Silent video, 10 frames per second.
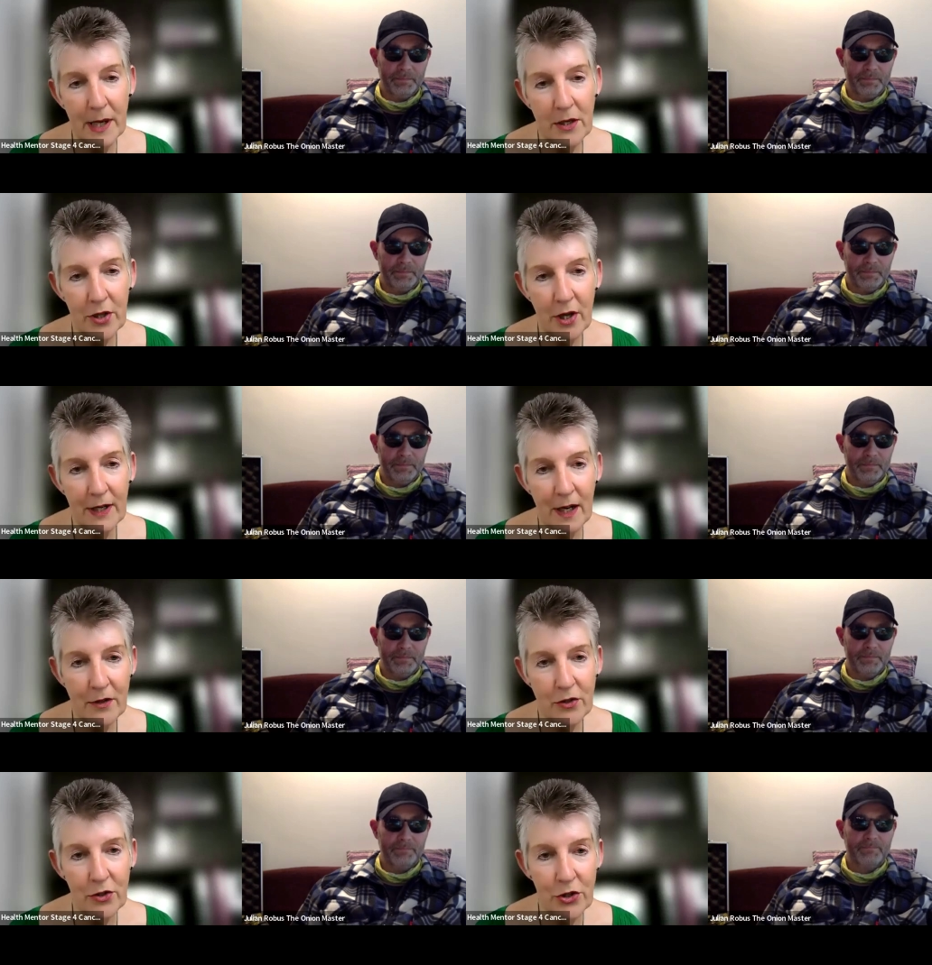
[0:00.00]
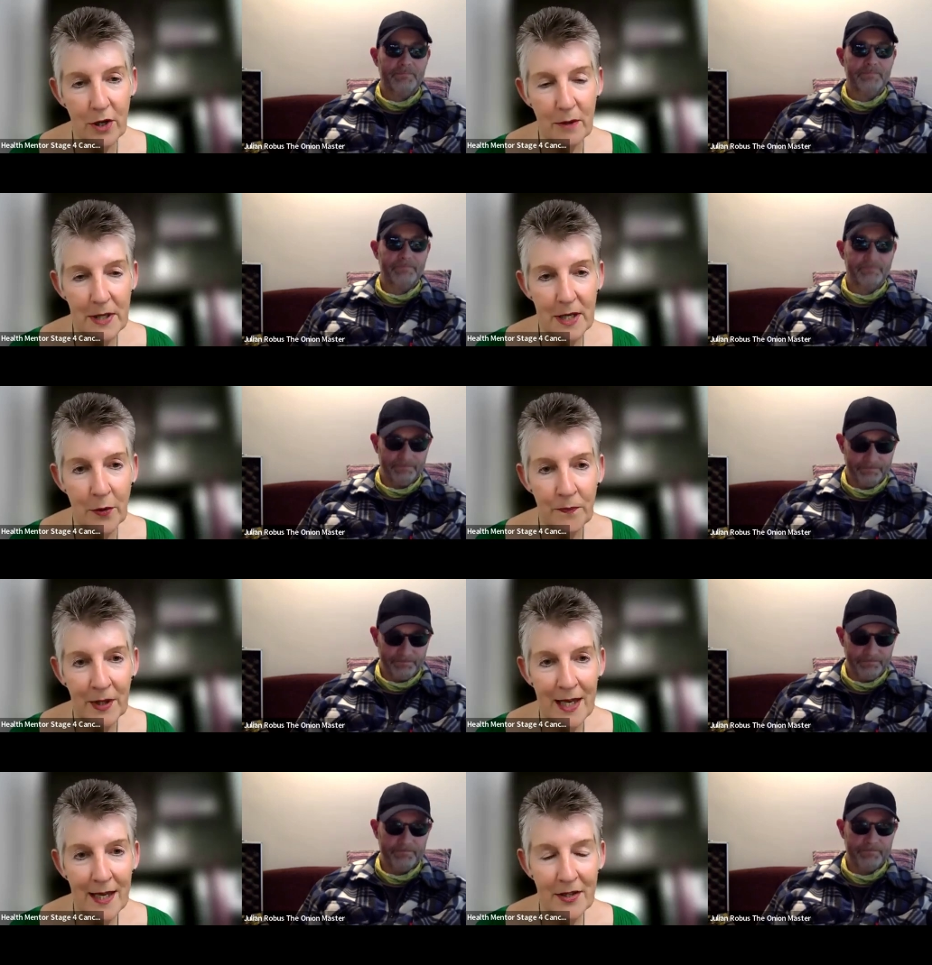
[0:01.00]
Speaker 1: manage that relationship. So
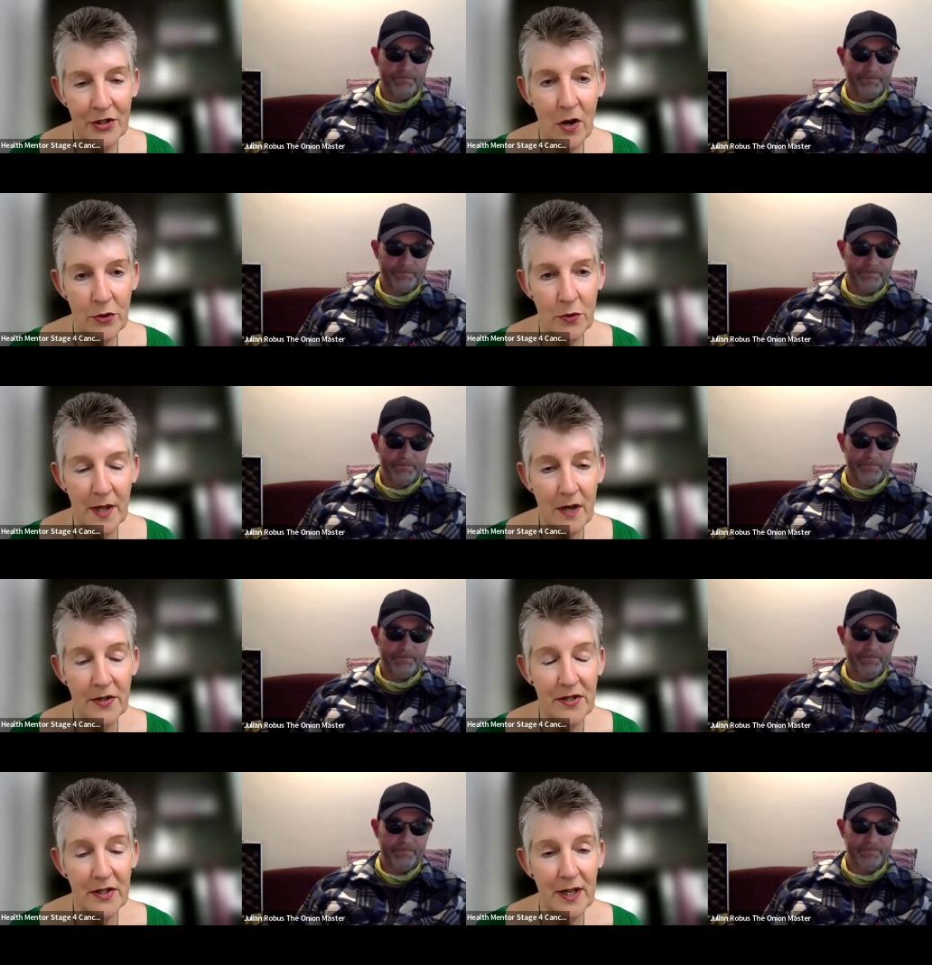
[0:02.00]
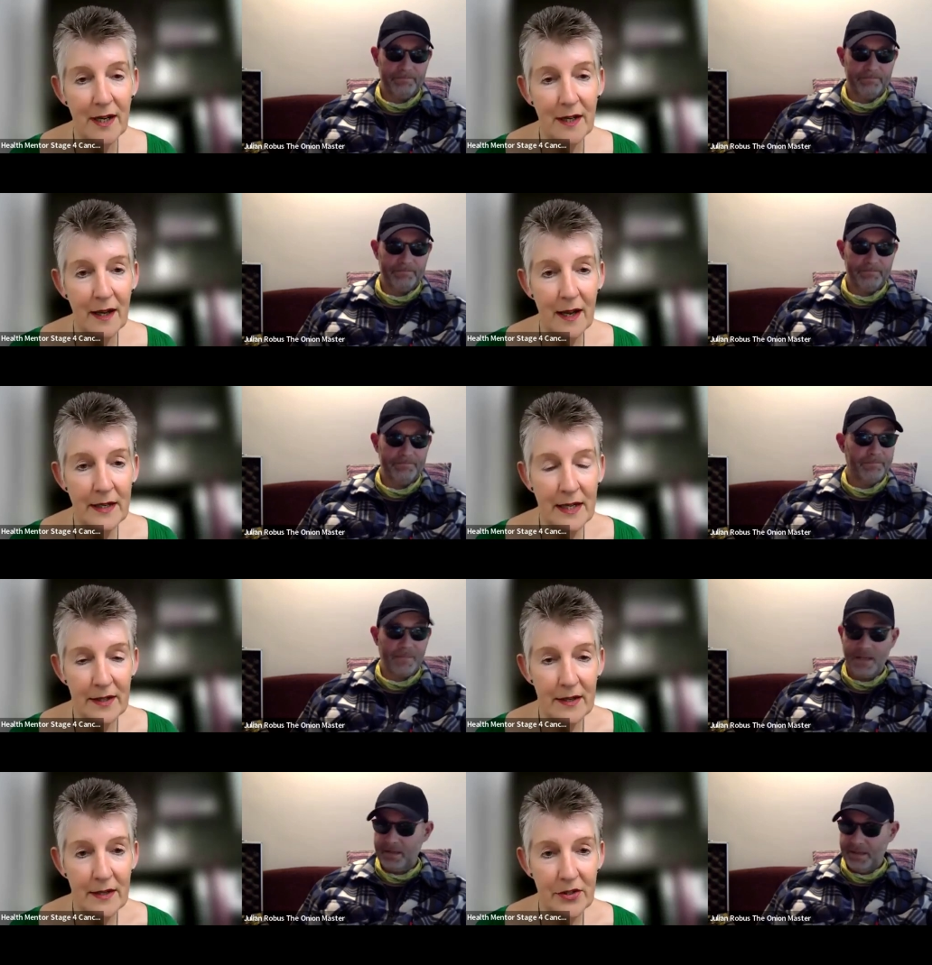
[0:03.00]
it starts with us, doesn't it? And
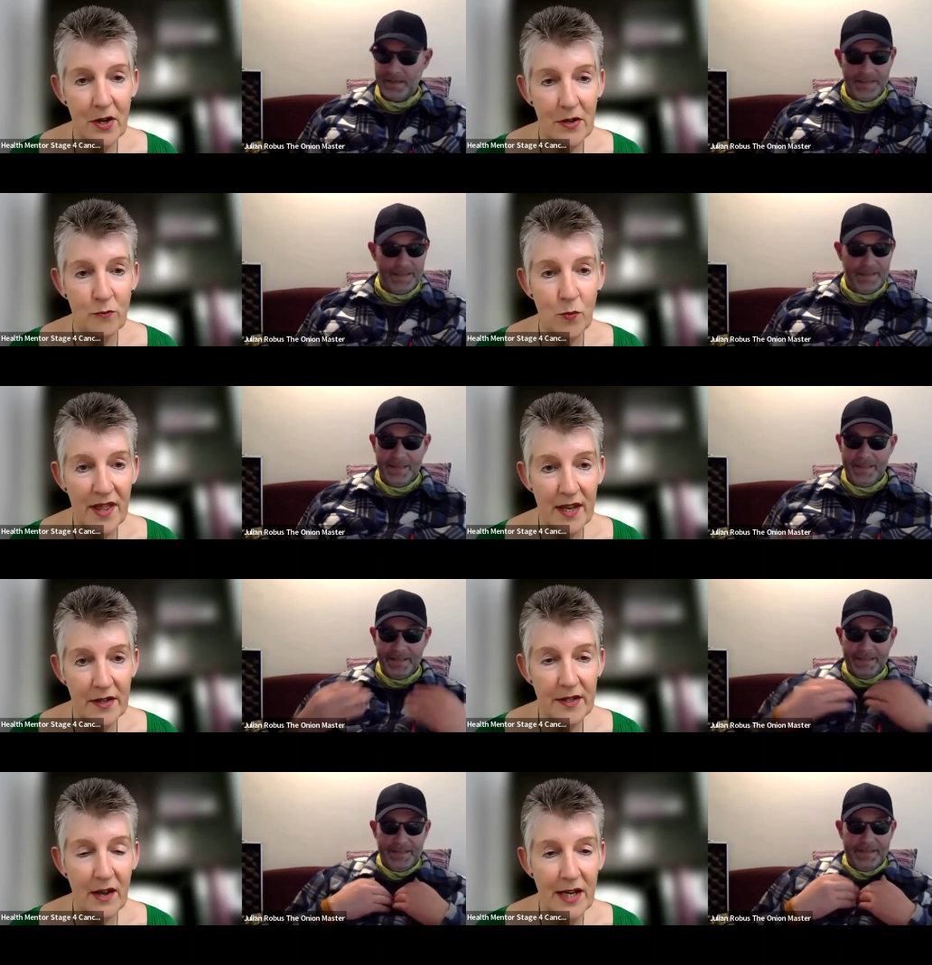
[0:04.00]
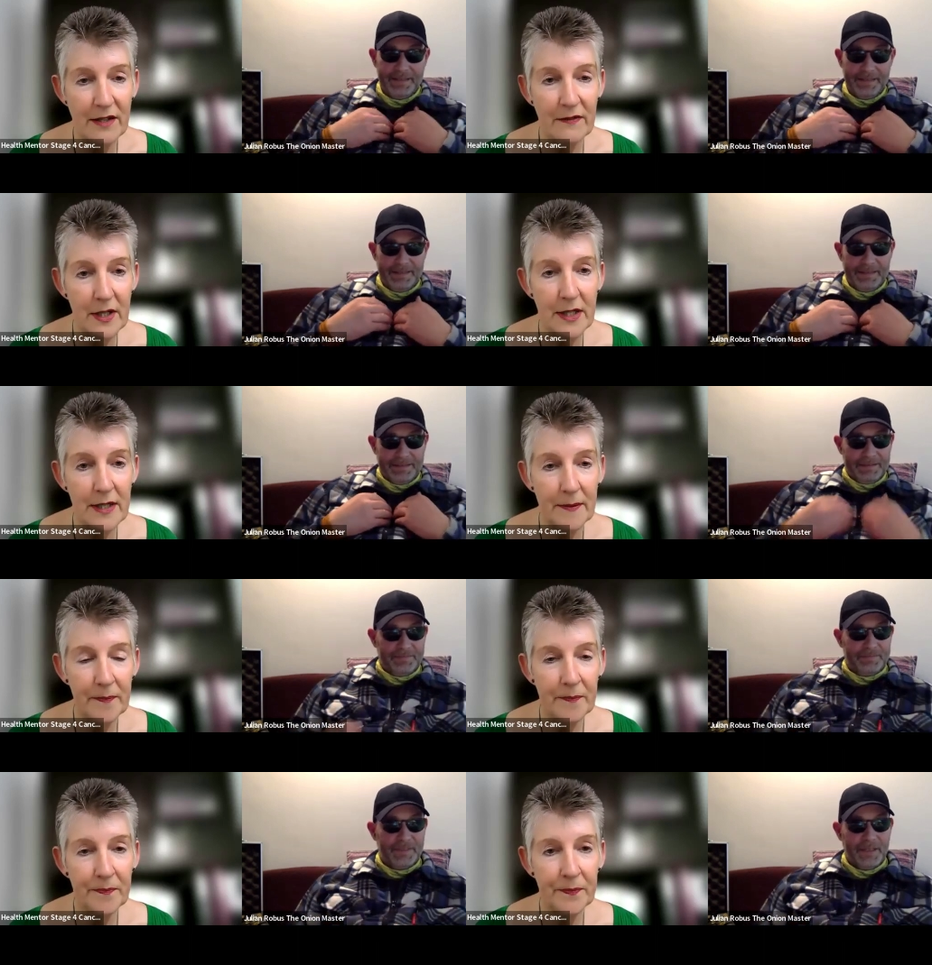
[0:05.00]
it's it starts from within inside of us.
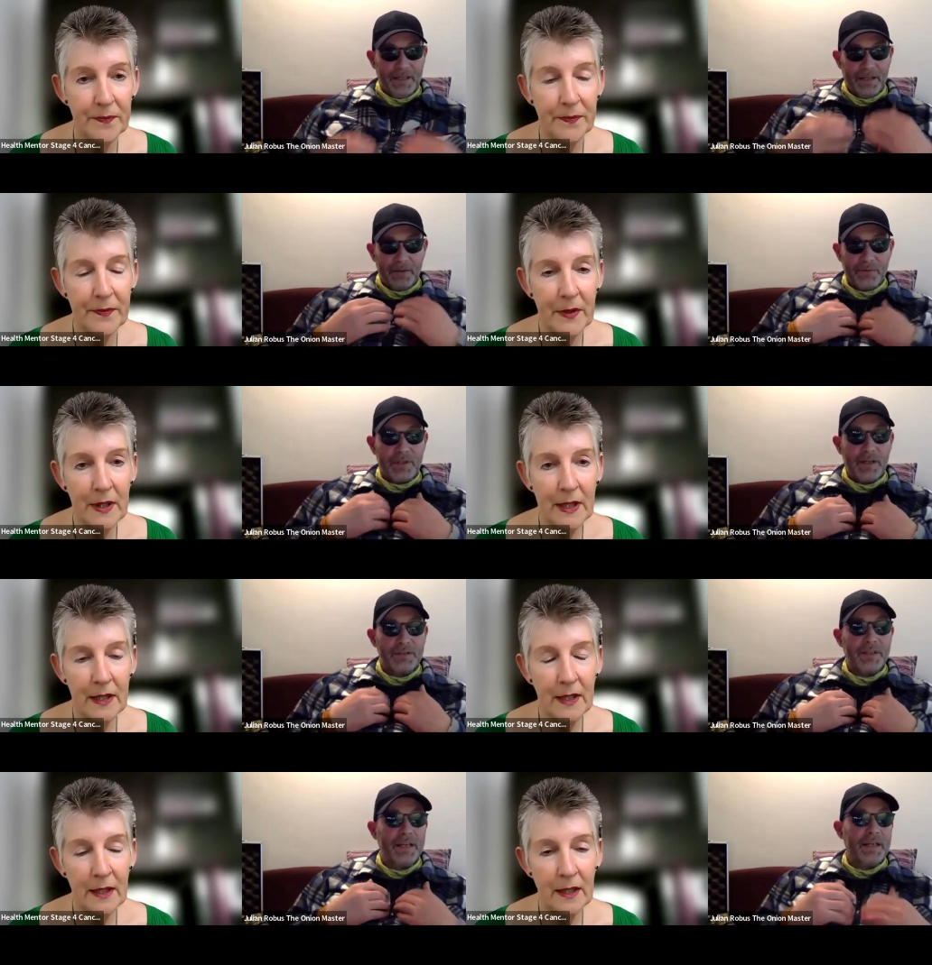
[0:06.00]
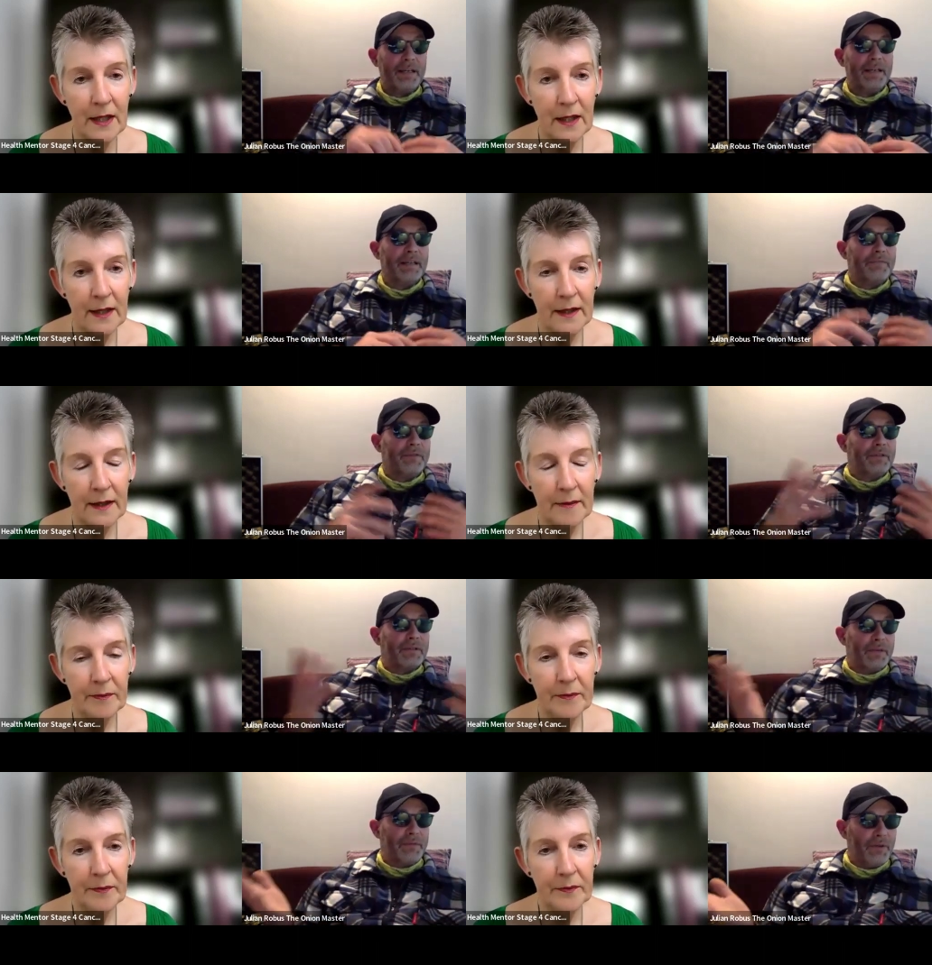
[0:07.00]
Speaker 2: It, it all starts here. And if
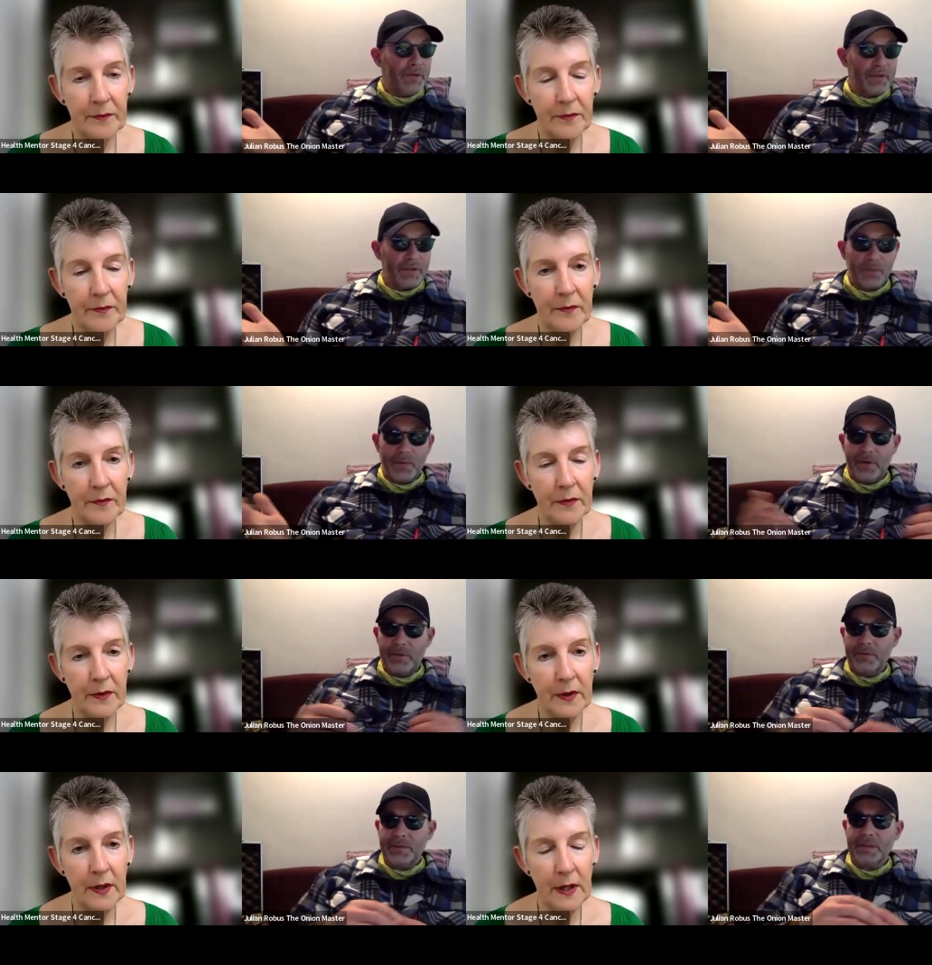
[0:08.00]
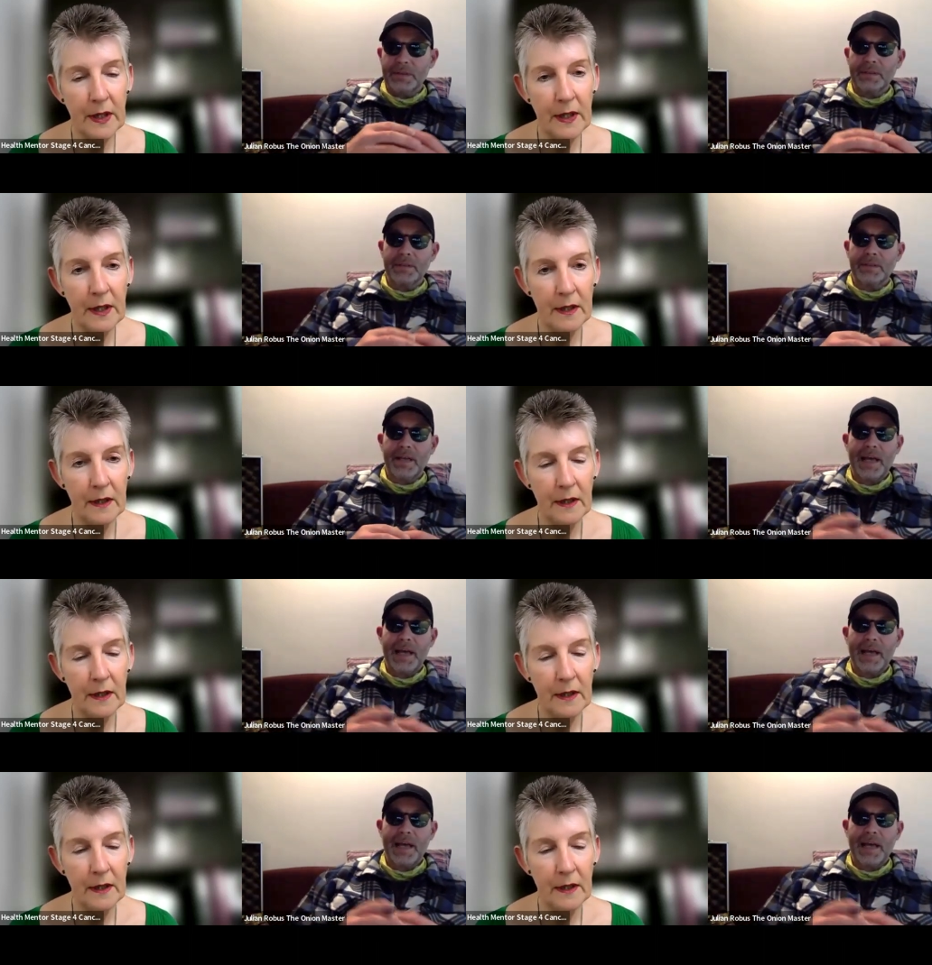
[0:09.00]
you if you look at the world, the